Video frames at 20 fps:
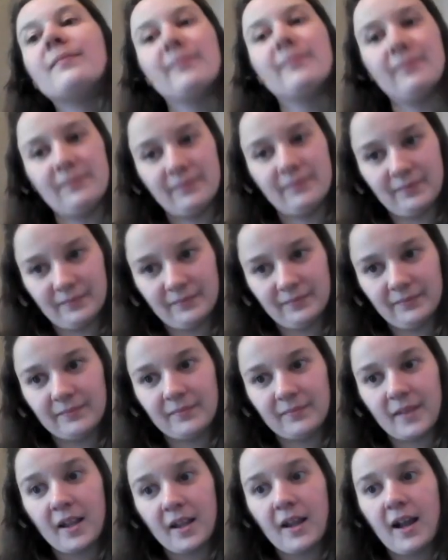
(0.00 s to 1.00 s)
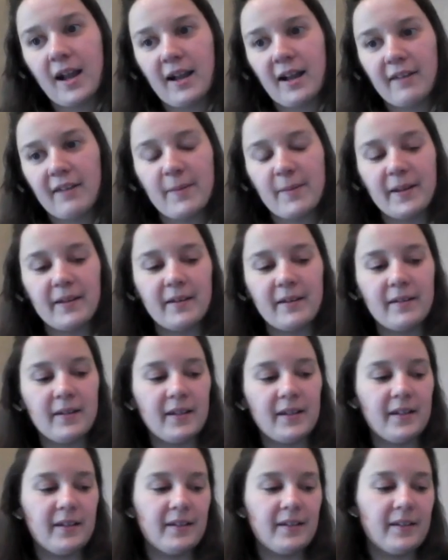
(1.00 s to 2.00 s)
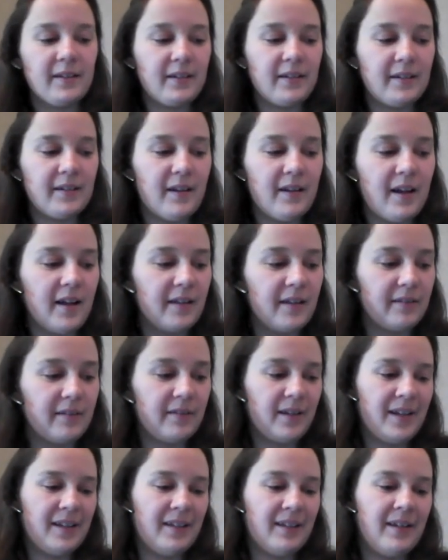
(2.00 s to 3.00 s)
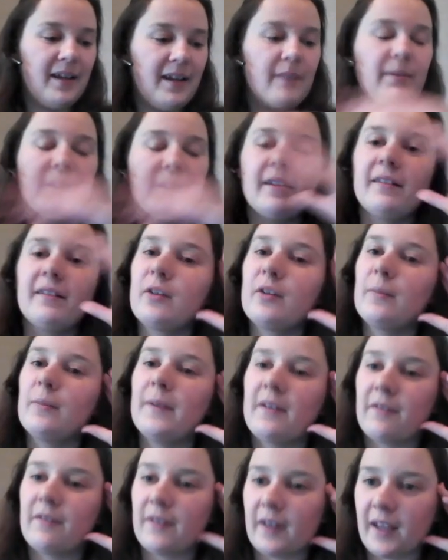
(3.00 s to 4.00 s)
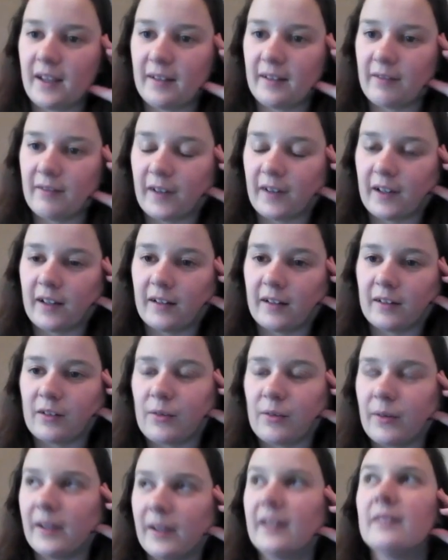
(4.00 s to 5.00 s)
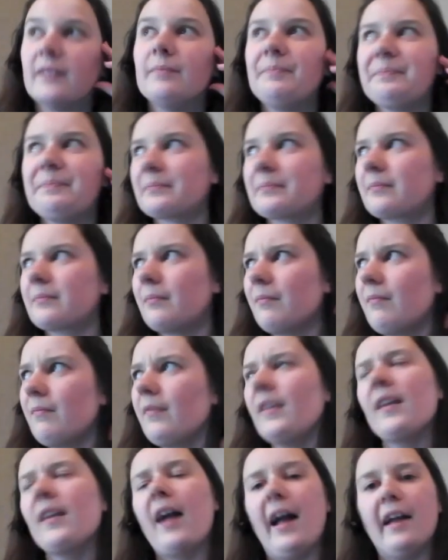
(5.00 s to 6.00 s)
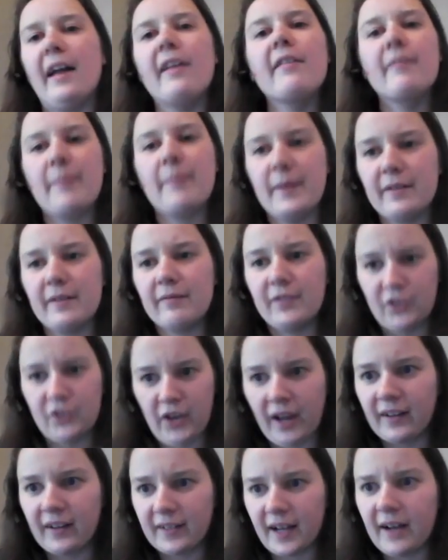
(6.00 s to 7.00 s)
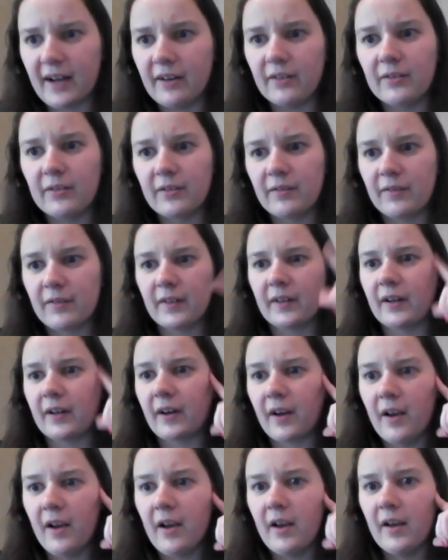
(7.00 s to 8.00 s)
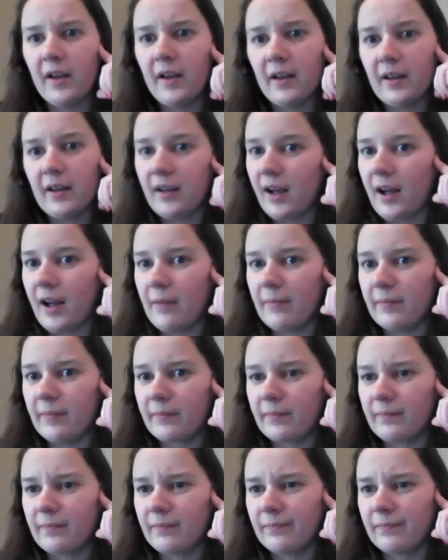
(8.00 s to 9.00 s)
Mm-hmm. I've been not, I mean, a little bit for Killer Queen. I have been checked out for, I'm